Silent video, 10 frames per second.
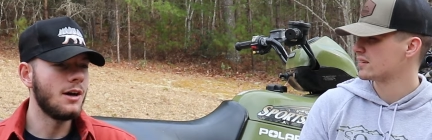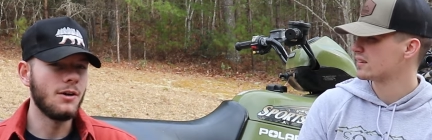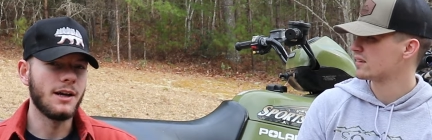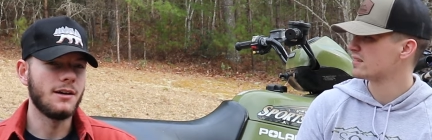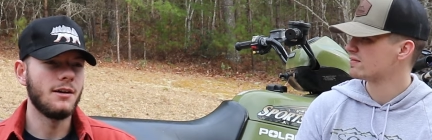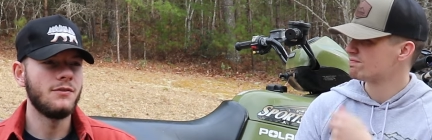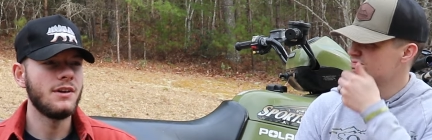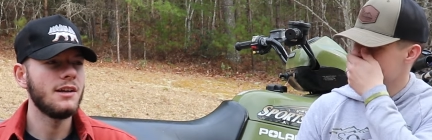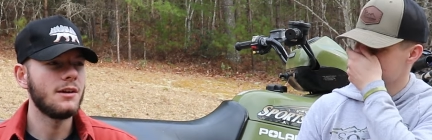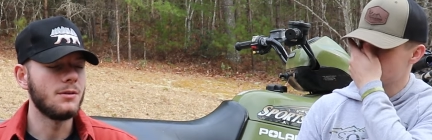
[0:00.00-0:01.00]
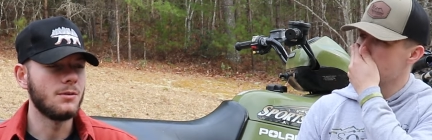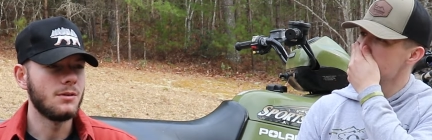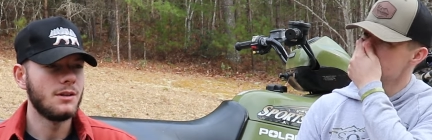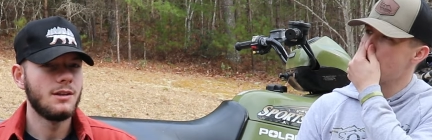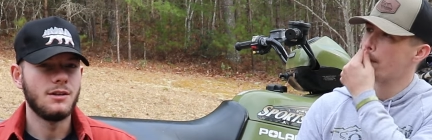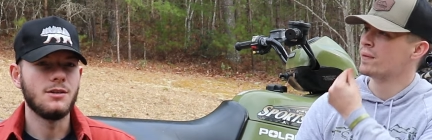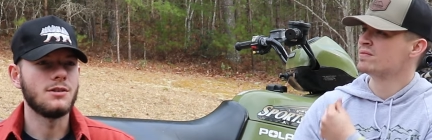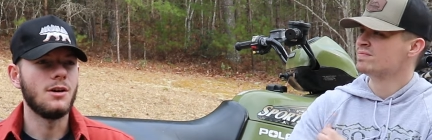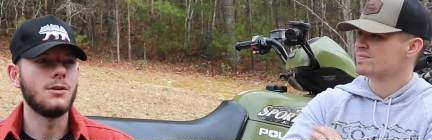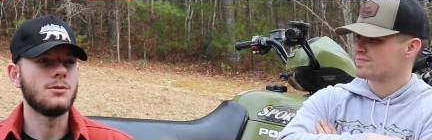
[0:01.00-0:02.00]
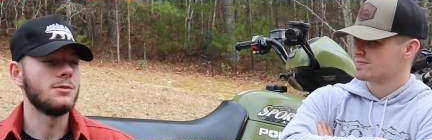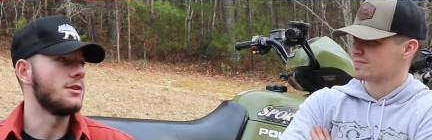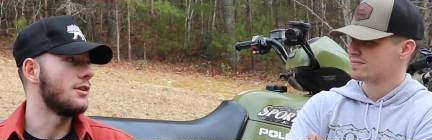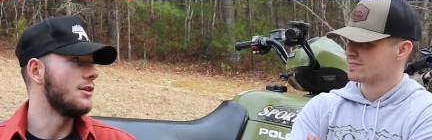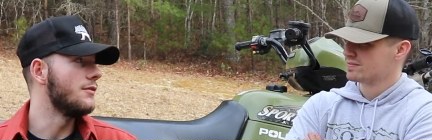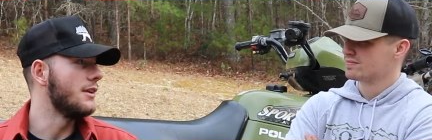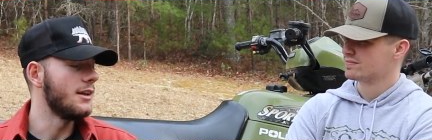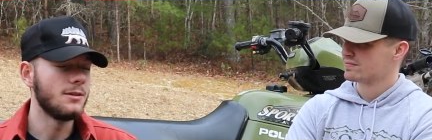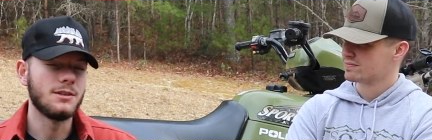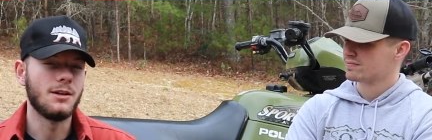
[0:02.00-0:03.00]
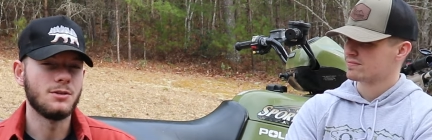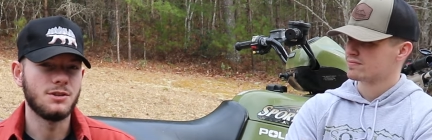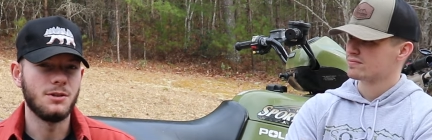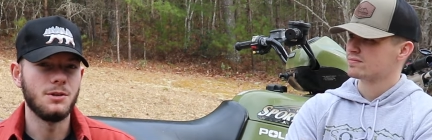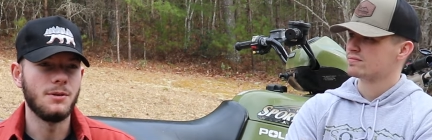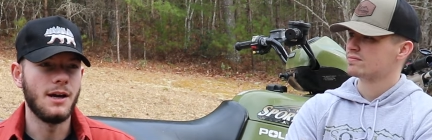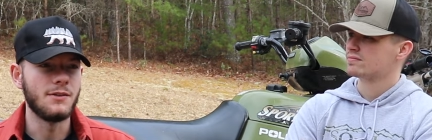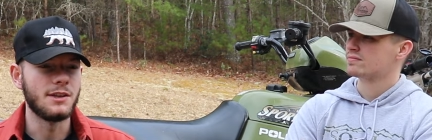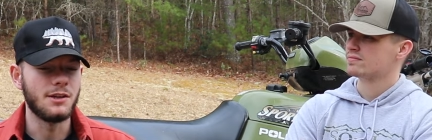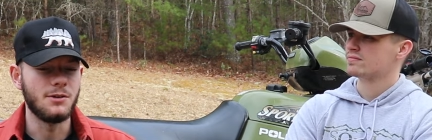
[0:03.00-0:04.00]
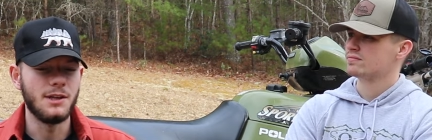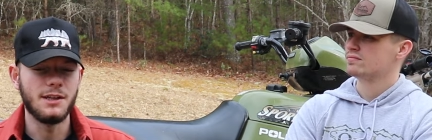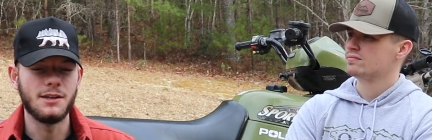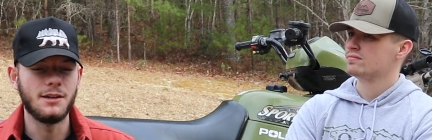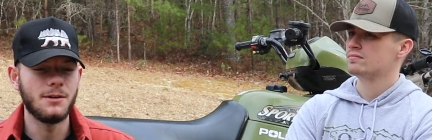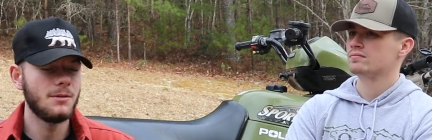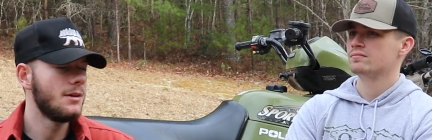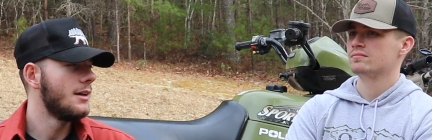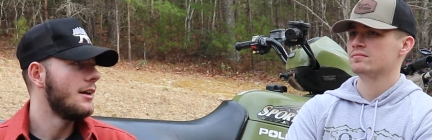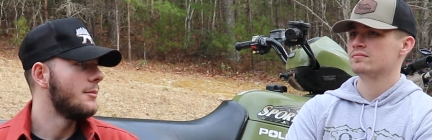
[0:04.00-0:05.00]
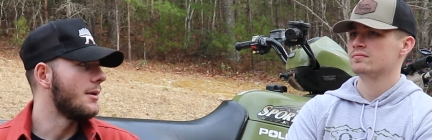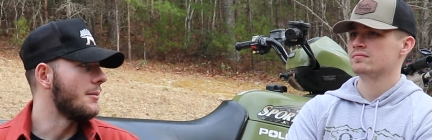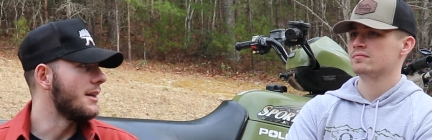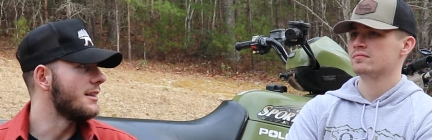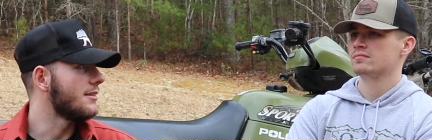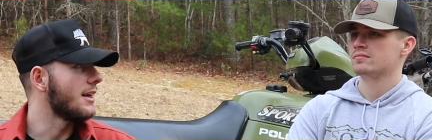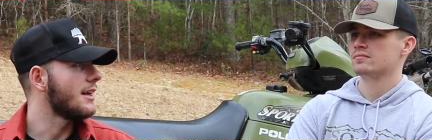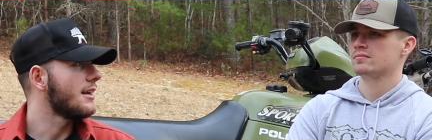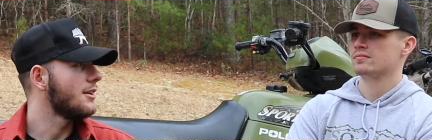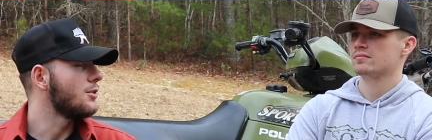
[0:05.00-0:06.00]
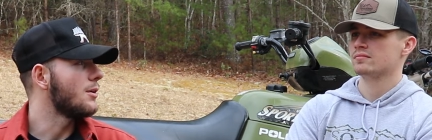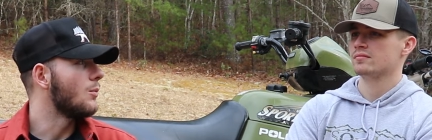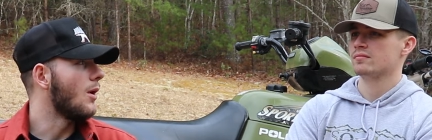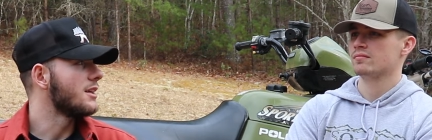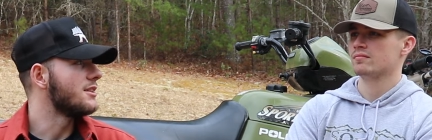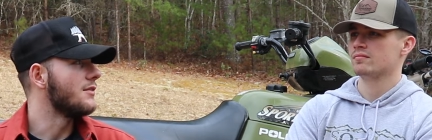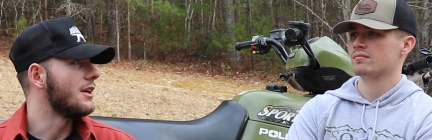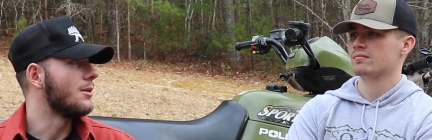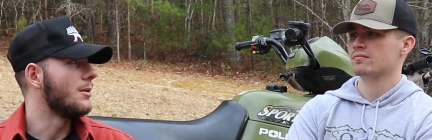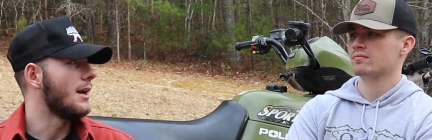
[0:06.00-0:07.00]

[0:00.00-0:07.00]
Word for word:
Speaker 1: No, like a, a, video, there's all sorts of good videos that'll show you everything you need to know. But I mean, it's like you can watch a video